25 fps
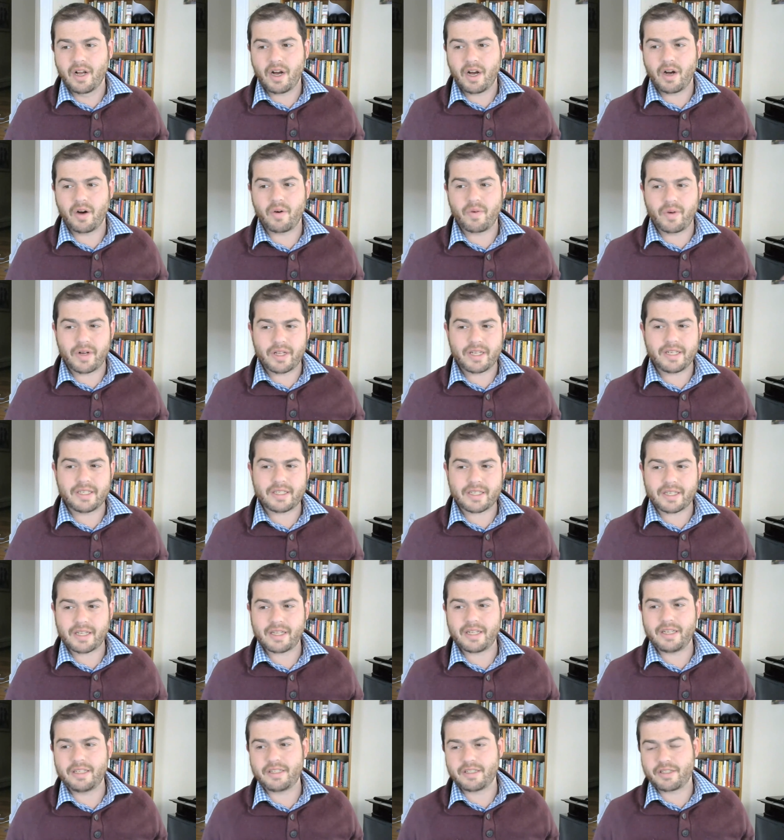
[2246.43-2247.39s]
oh, well, he's
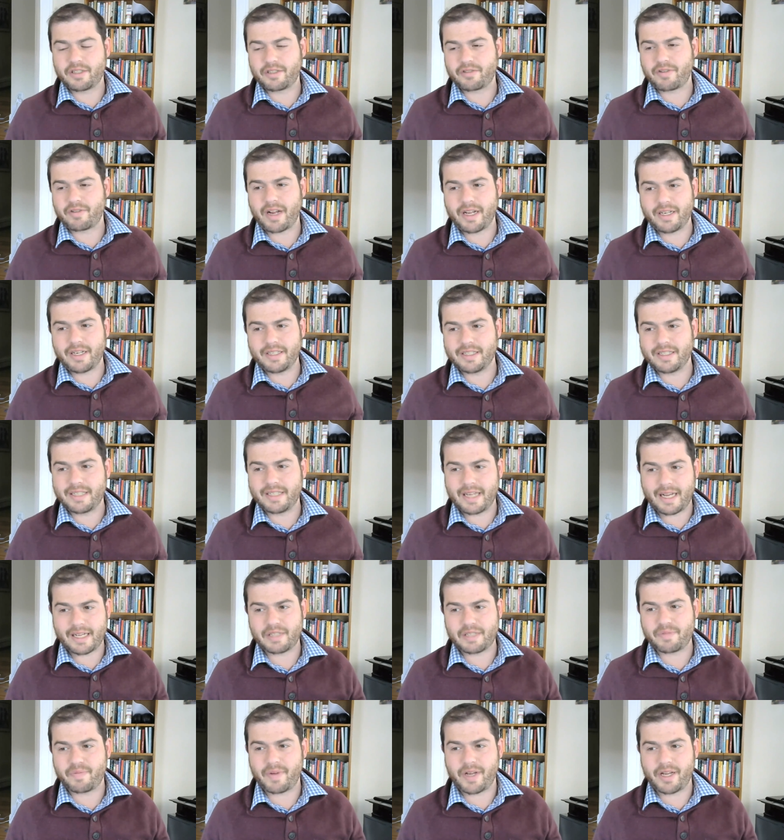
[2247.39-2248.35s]
clearly just trying to
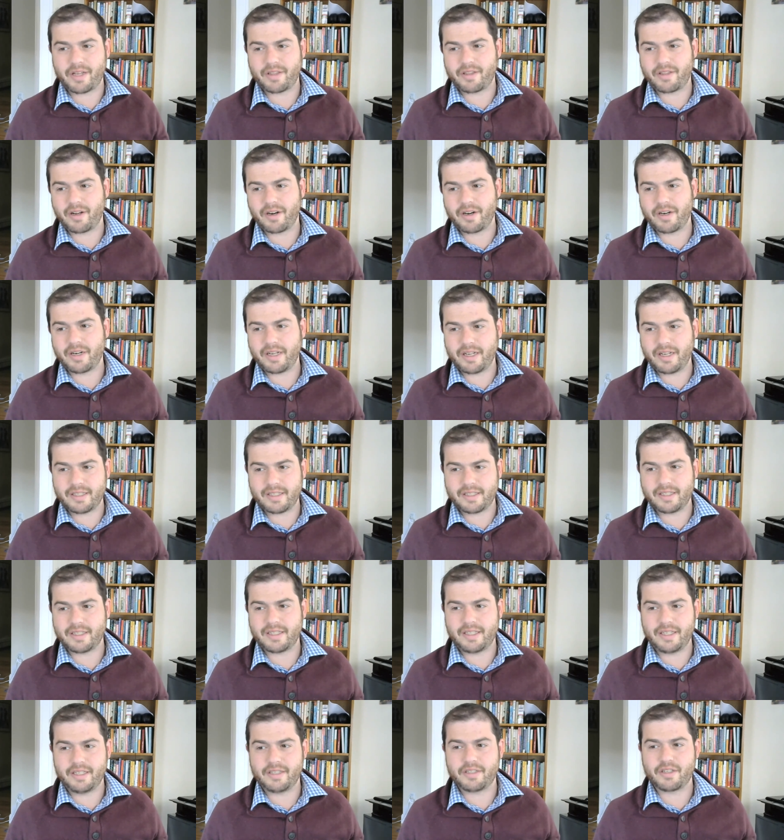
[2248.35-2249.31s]
test my authority as a
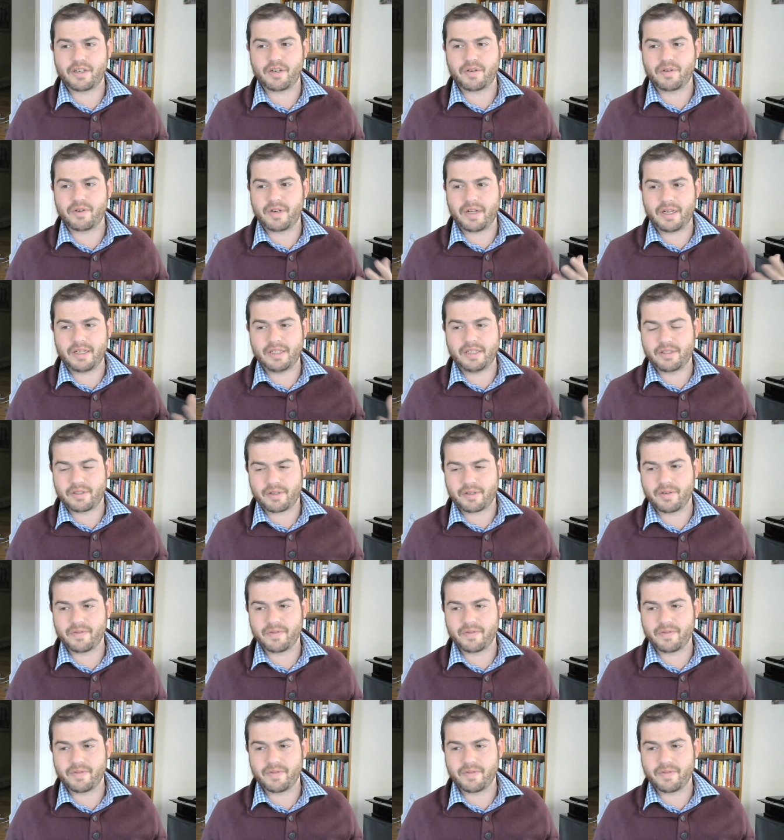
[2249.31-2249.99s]
teacher and he's